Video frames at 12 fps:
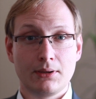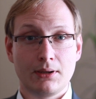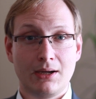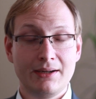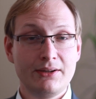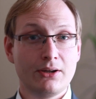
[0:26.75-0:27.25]

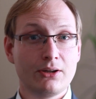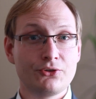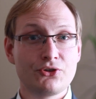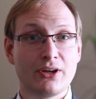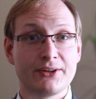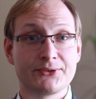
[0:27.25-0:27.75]

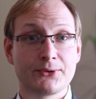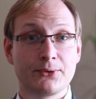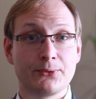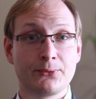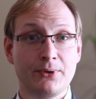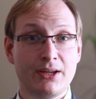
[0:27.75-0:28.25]
Ideology has
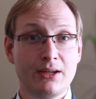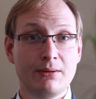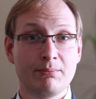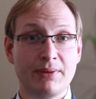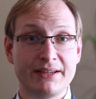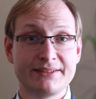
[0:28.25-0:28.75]
three
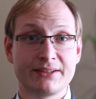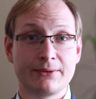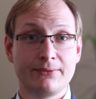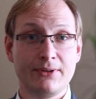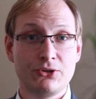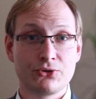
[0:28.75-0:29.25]
basic
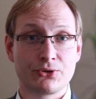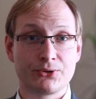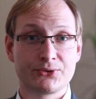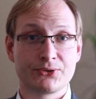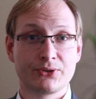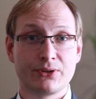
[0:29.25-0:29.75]

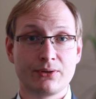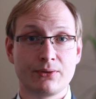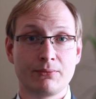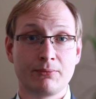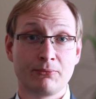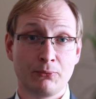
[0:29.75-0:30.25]
features
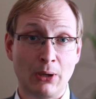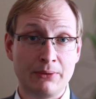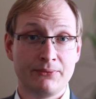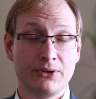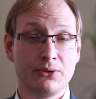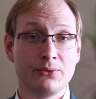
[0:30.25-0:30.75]
when
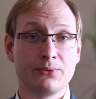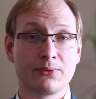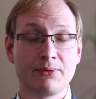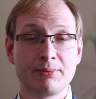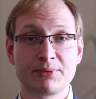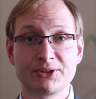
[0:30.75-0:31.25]
viewed
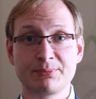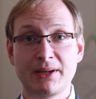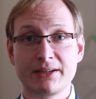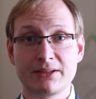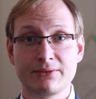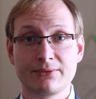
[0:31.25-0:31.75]
from the
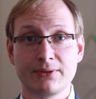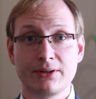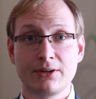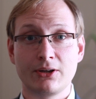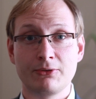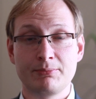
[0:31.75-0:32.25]
perspective
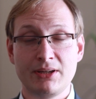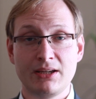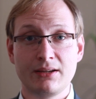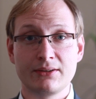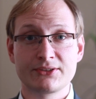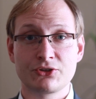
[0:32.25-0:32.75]
of
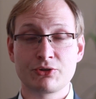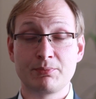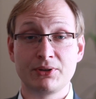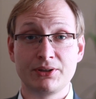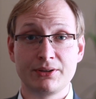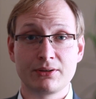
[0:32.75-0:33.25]
being such a
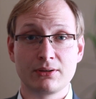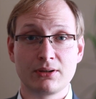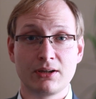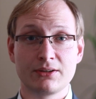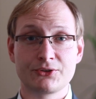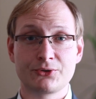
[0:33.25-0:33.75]
political
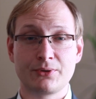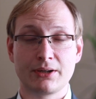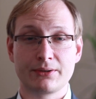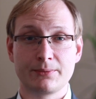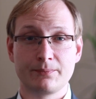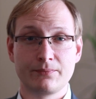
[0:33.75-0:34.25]

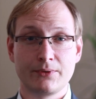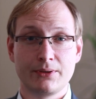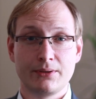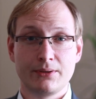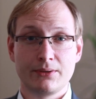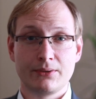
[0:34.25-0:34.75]
construct.
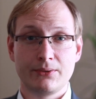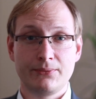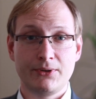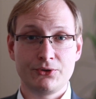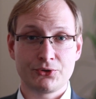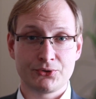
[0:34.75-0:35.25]
The
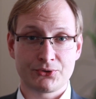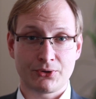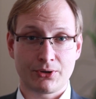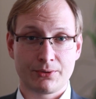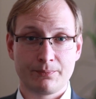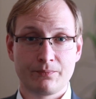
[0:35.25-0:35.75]
features are